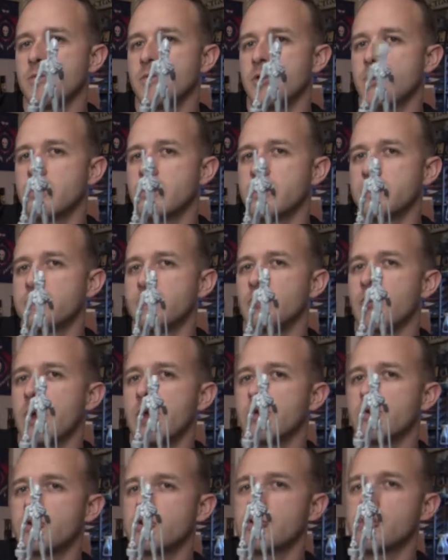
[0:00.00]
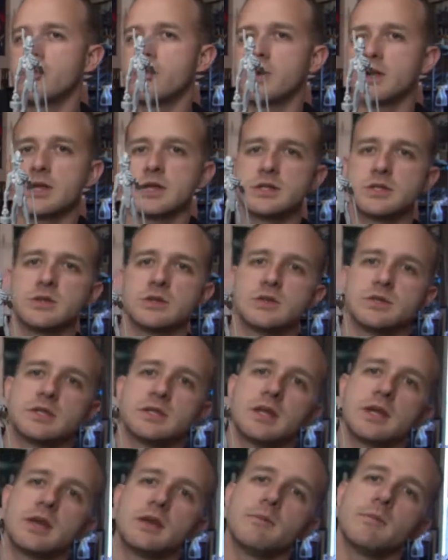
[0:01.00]
or ground crew, I guess you could
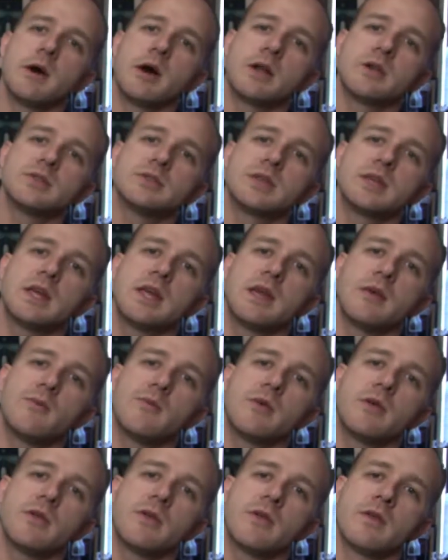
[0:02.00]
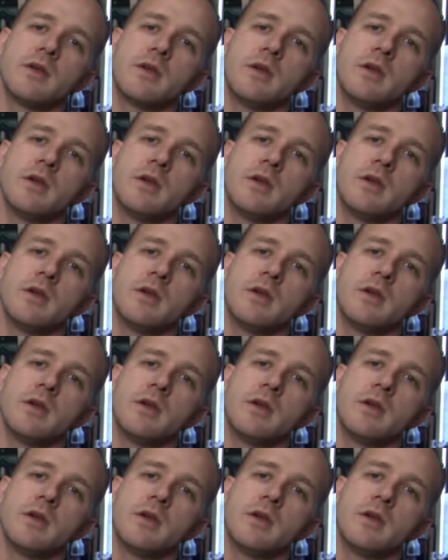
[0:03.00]
say, models that came with